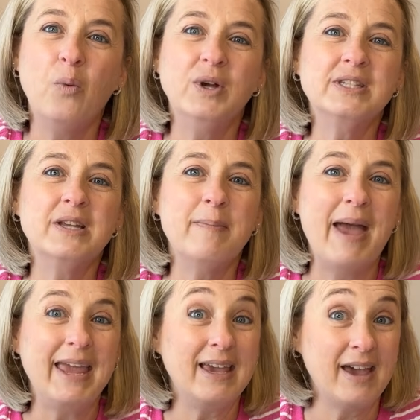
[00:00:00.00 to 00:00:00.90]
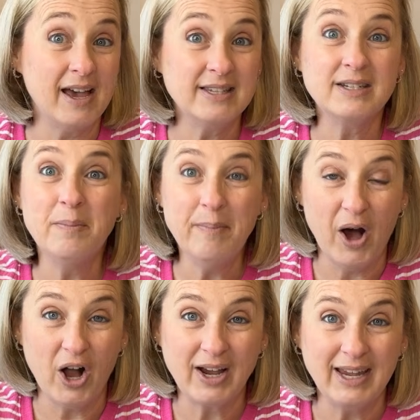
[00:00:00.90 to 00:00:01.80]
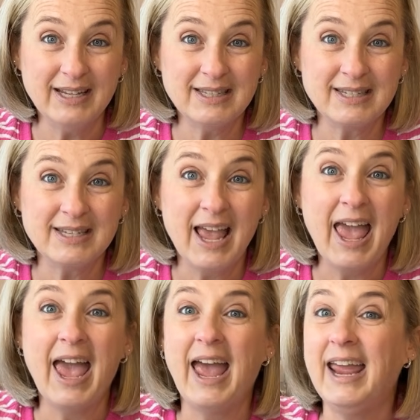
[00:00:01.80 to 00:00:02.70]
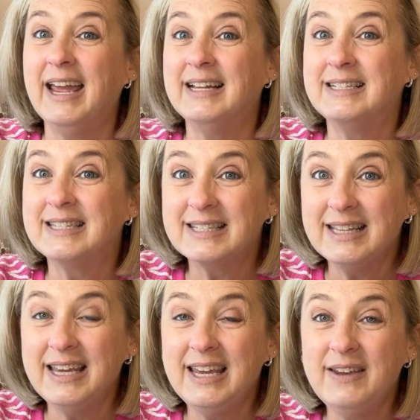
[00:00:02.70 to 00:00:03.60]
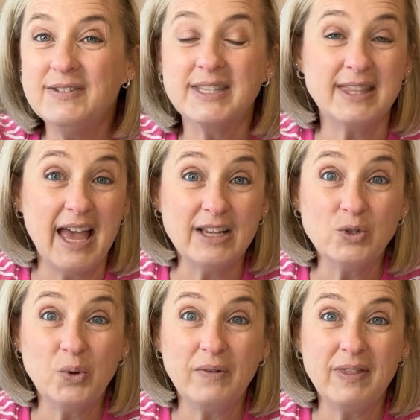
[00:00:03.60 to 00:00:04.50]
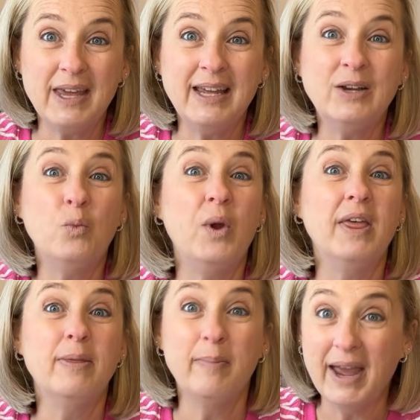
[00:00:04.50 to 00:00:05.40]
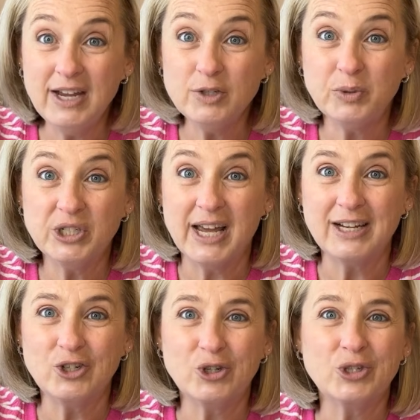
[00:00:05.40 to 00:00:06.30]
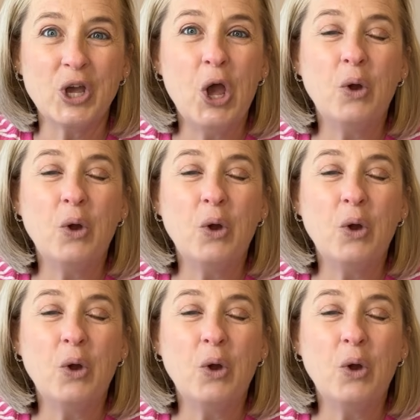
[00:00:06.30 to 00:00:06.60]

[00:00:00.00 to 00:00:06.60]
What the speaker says: was to make custom pockets and sleeves, that sort of thing, with page protectors.